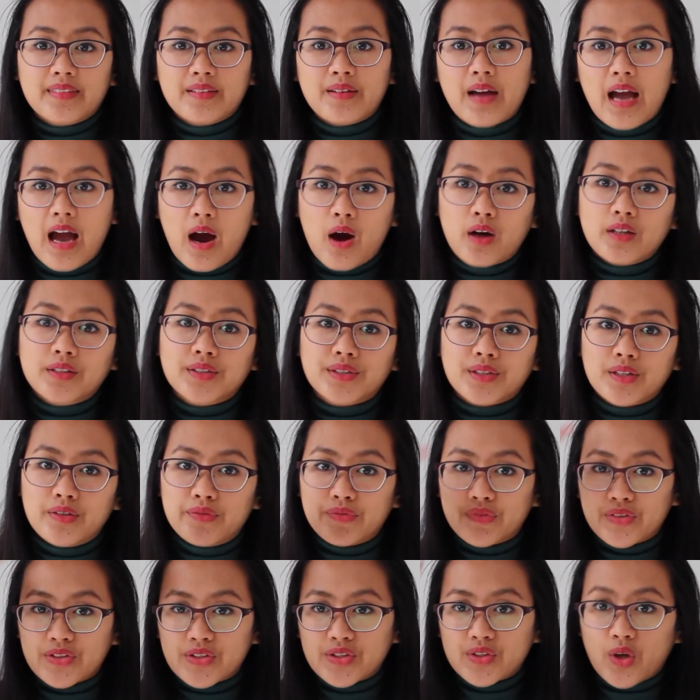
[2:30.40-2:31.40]

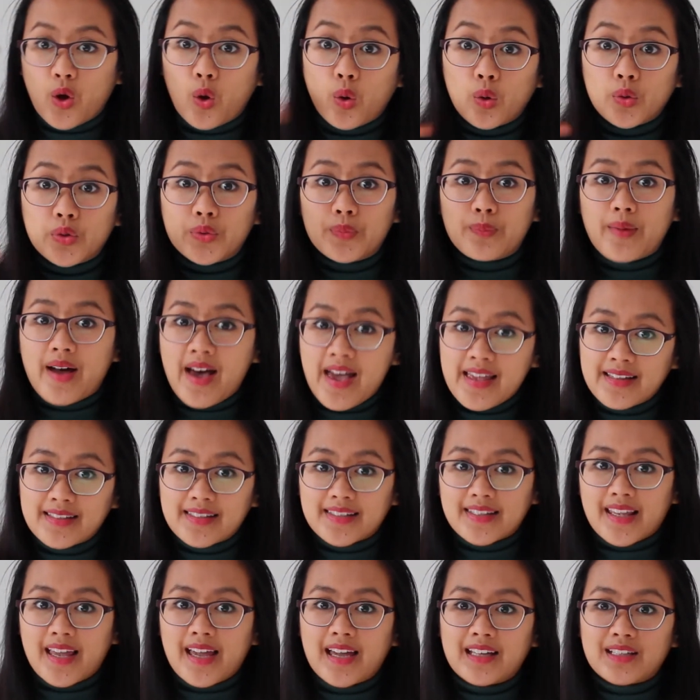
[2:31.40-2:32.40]
also this older
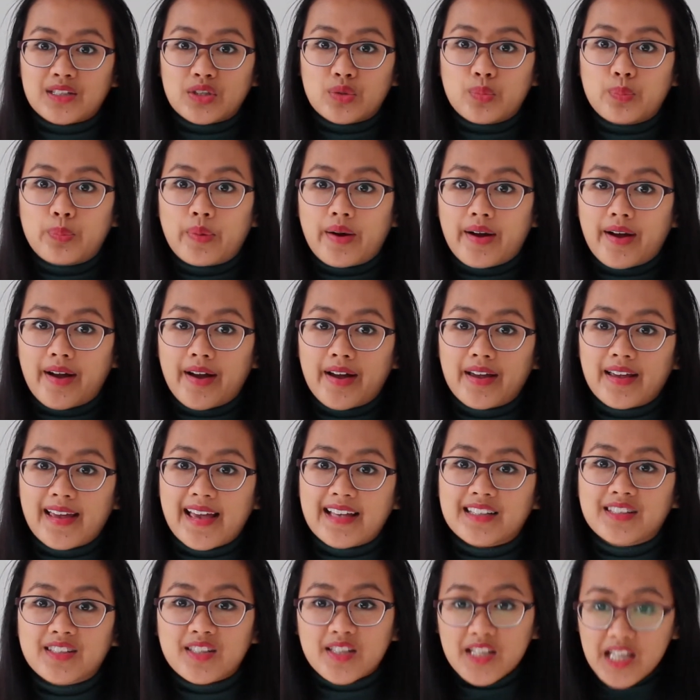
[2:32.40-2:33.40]
mindset to buy
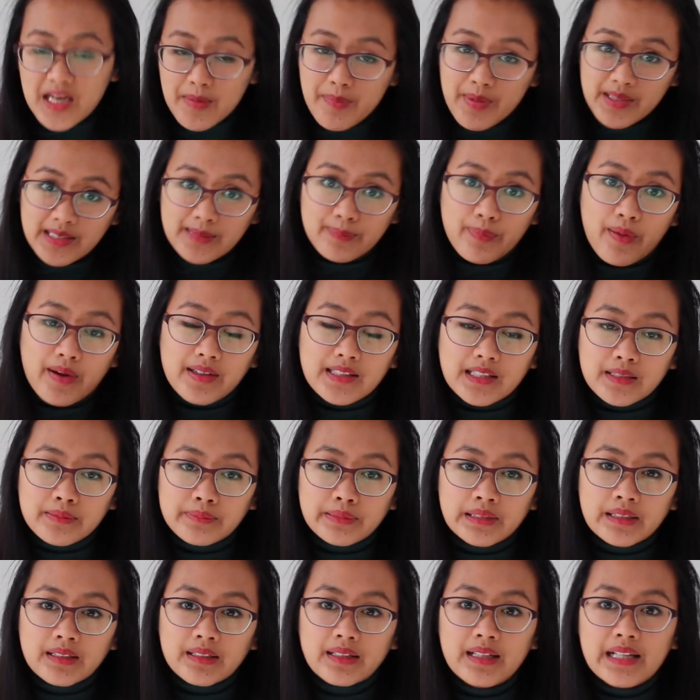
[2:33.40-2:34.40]
as cheap as
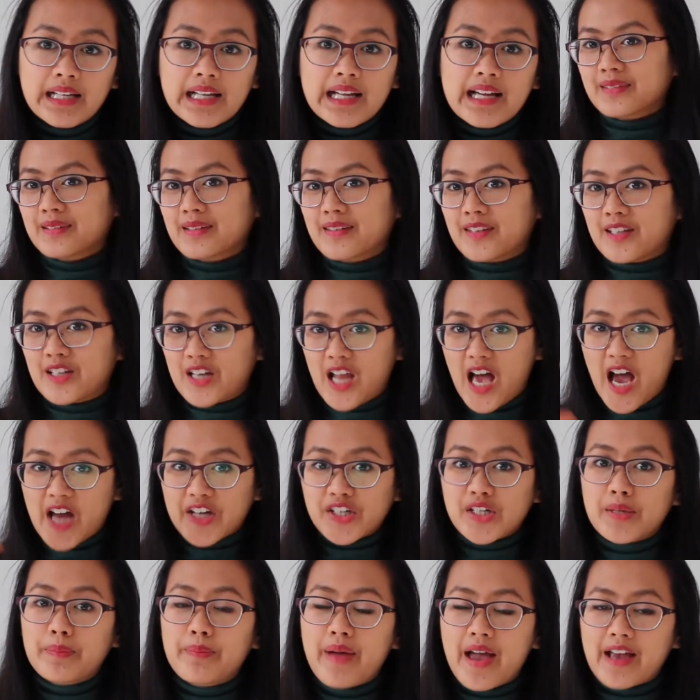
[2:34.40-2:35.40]
possible. The
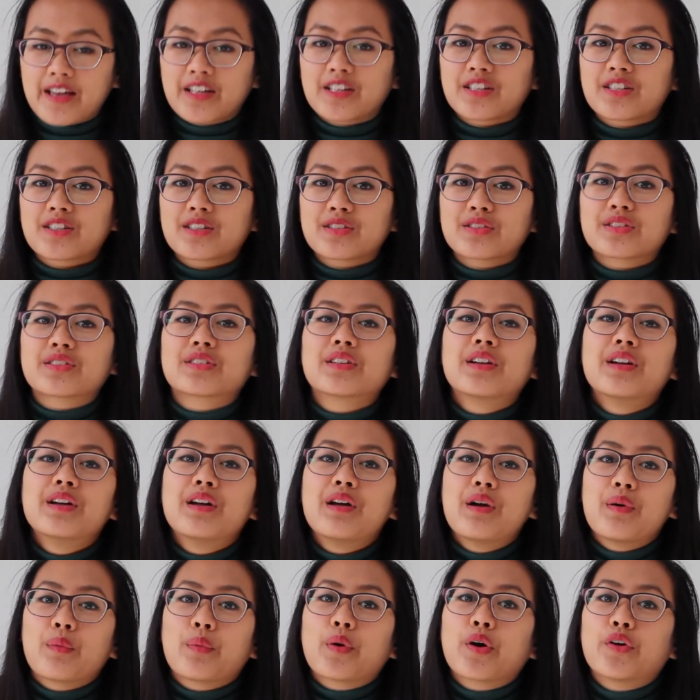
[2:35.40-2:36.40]
larger packages
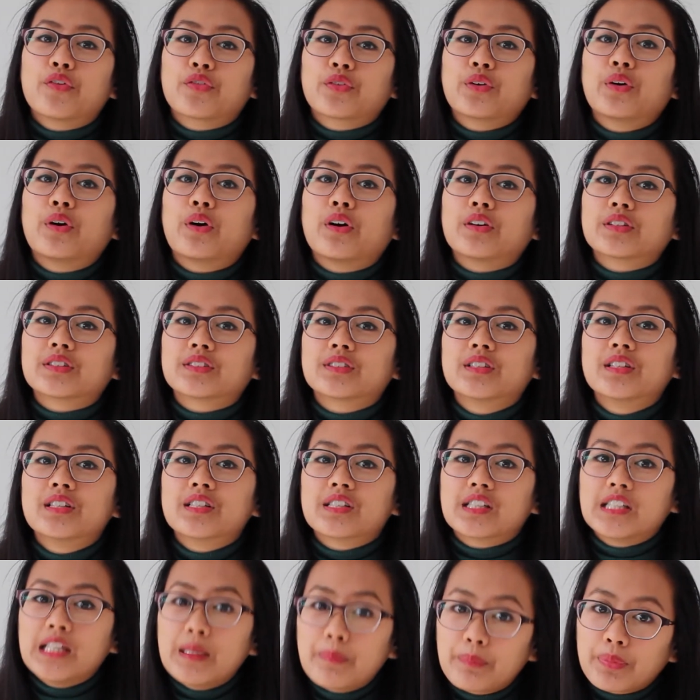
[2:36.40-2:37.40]
were of course
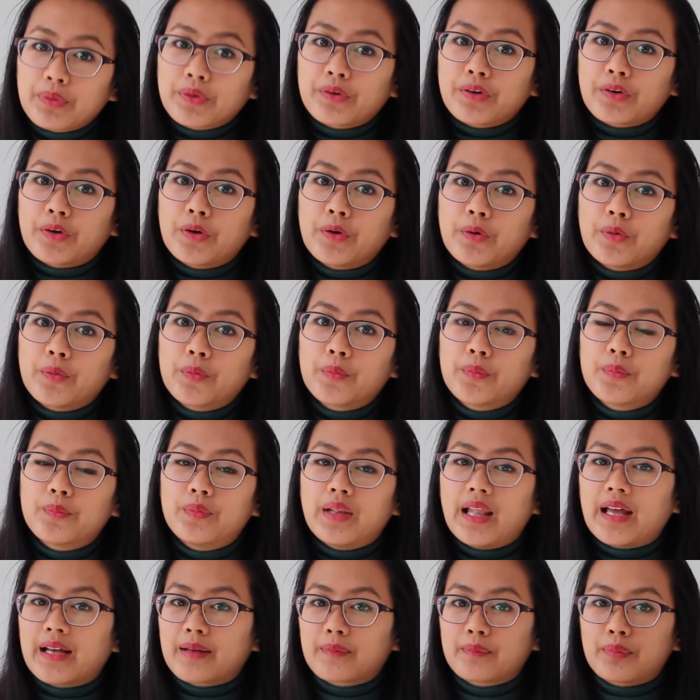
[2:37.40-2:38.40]
cheaper,
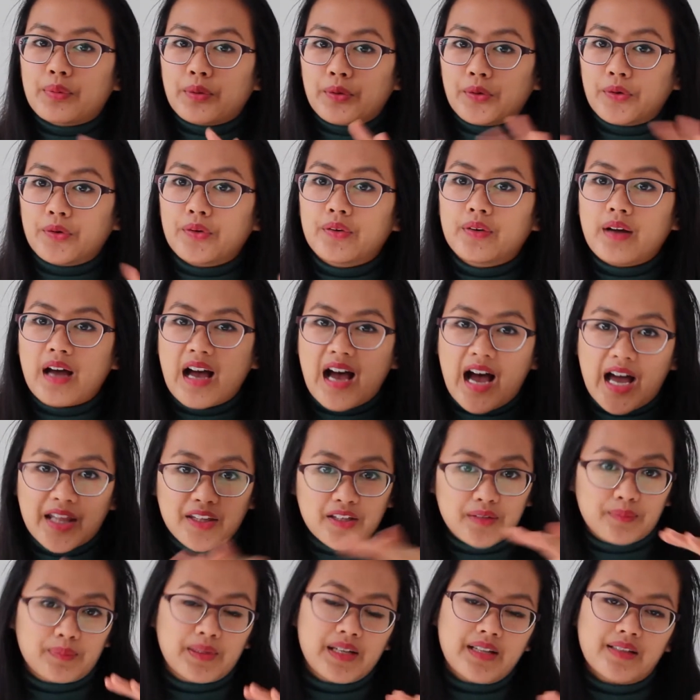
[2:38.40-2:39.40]
like per
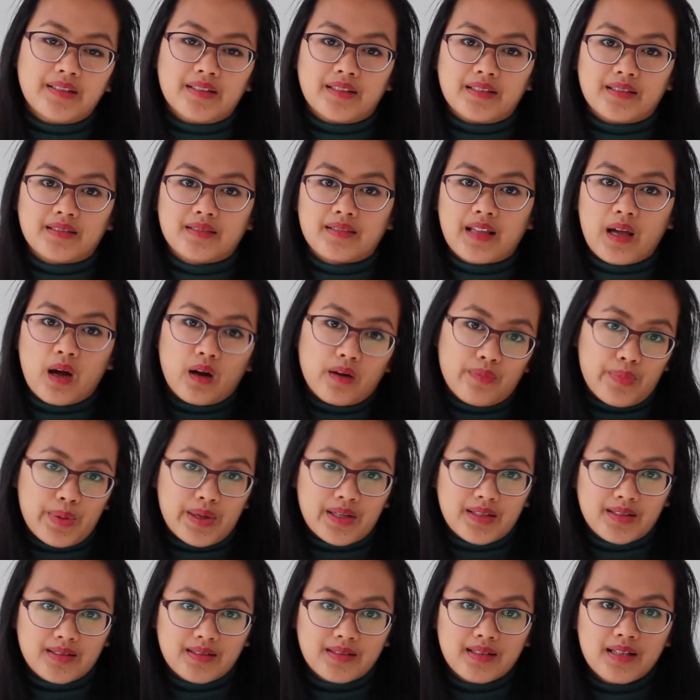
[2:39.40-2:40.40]
100 pieces, they
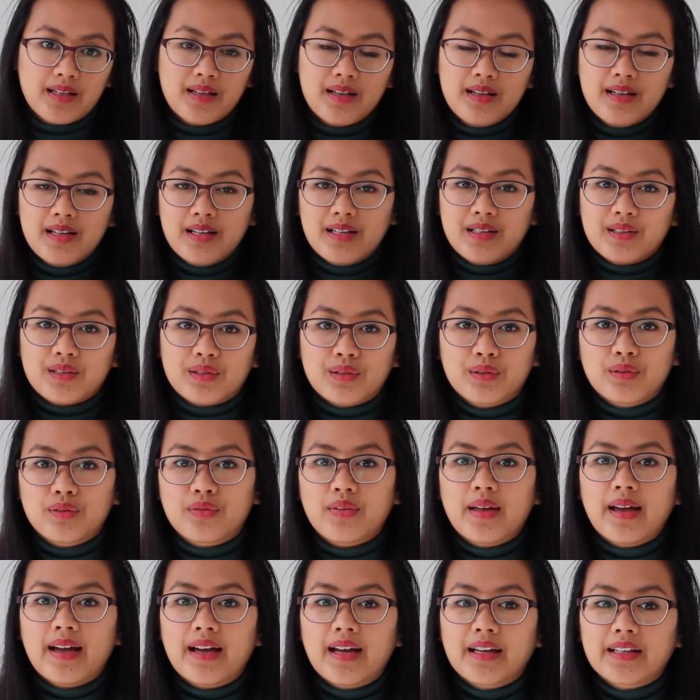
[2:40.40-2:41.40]
always do
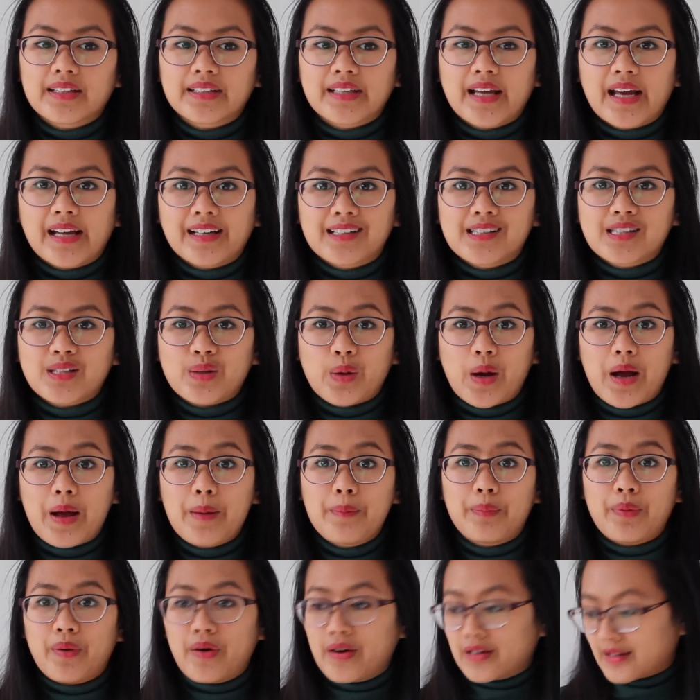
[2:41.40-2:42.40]
that. And so
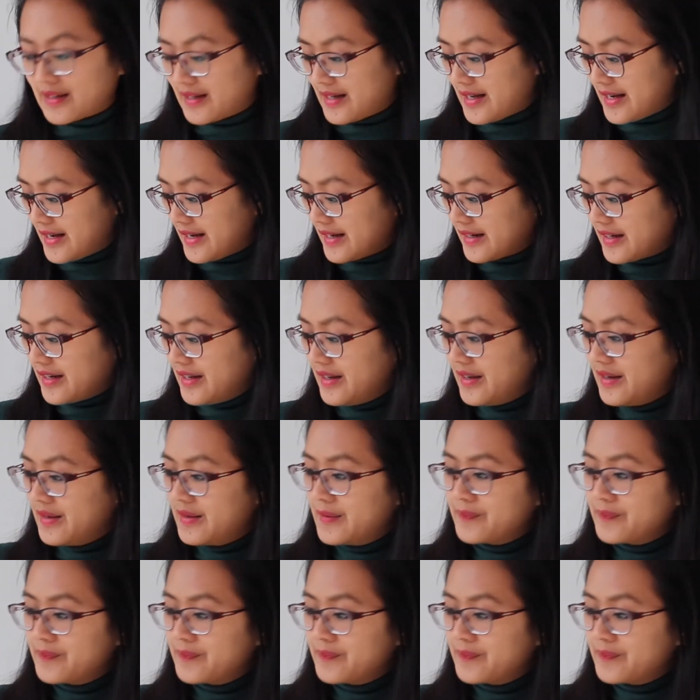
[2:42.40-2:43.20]
I bought like